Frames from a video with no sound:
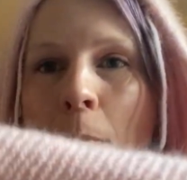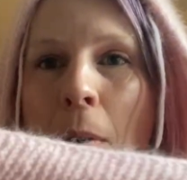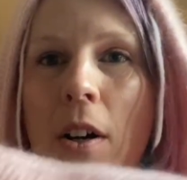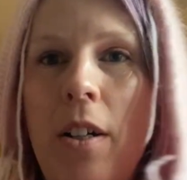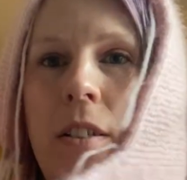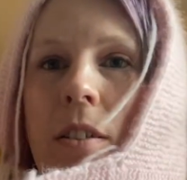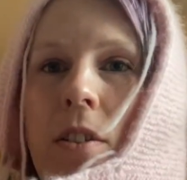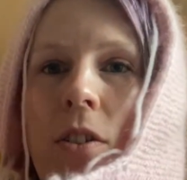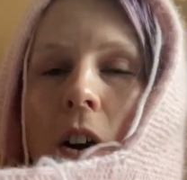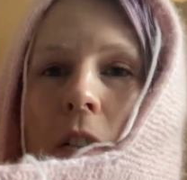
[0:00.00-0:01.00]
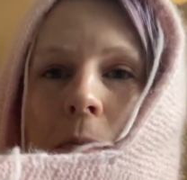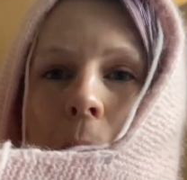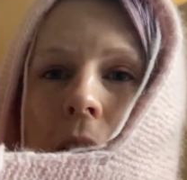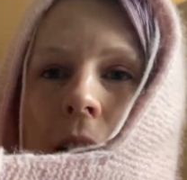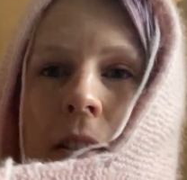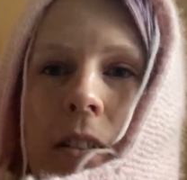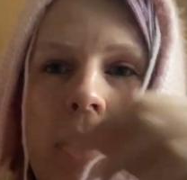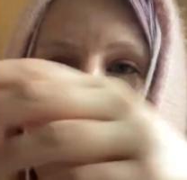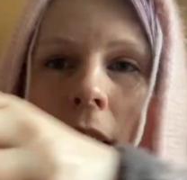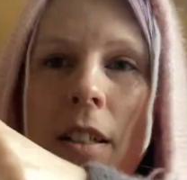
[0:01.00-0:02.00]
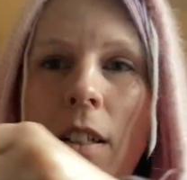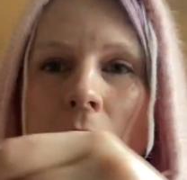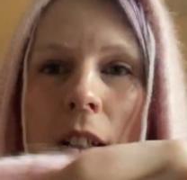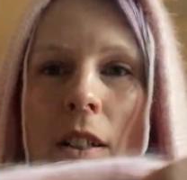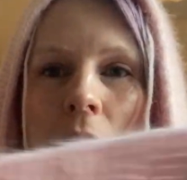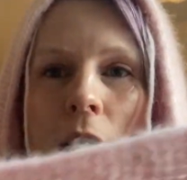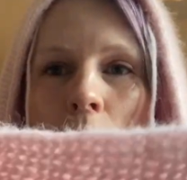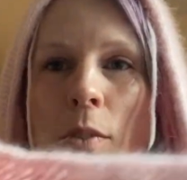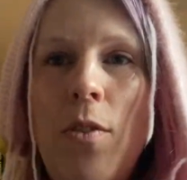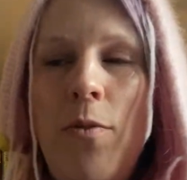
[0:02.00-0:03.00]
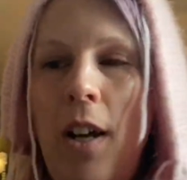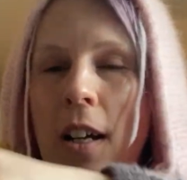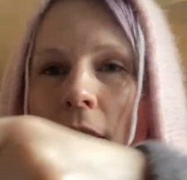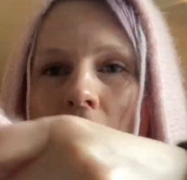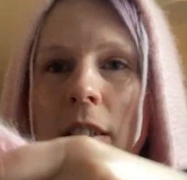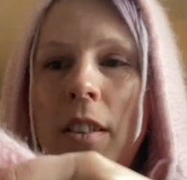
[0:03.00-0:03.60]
part, the scarf part, goes around,